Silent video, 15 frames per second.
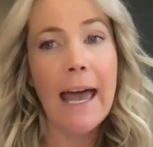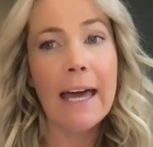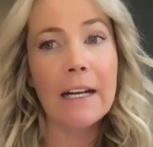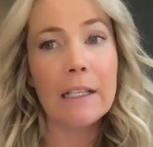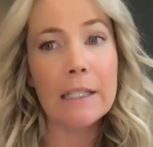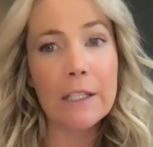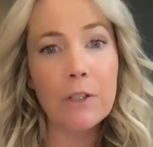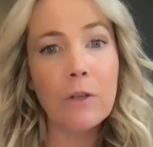and
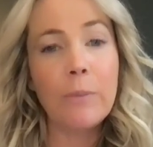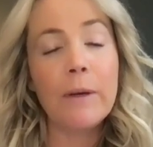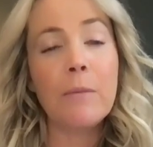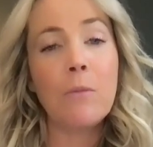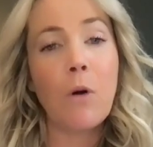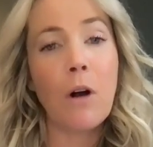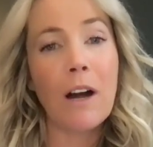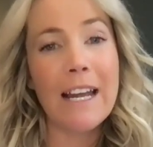a little
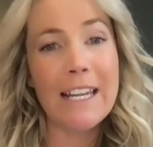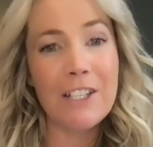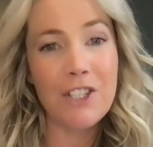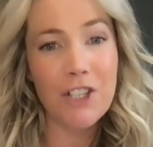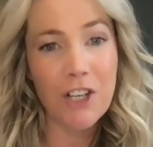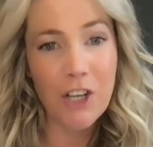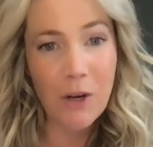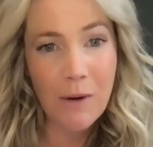bit more
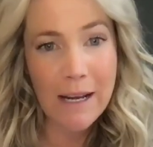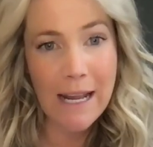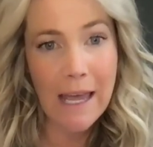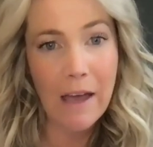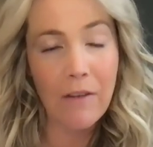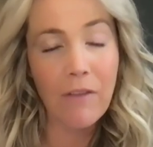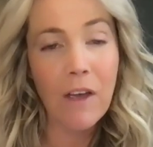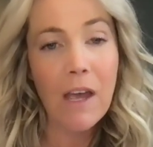
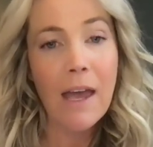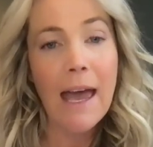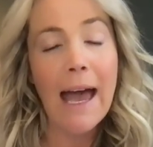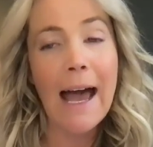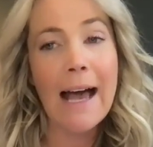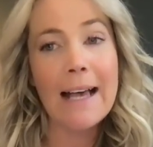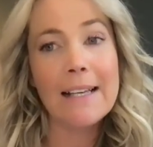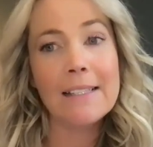ingenuitive
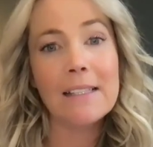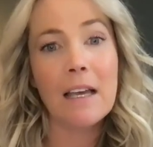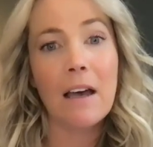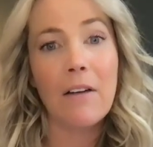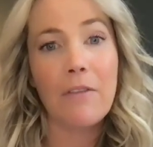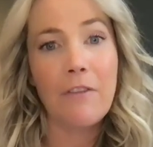as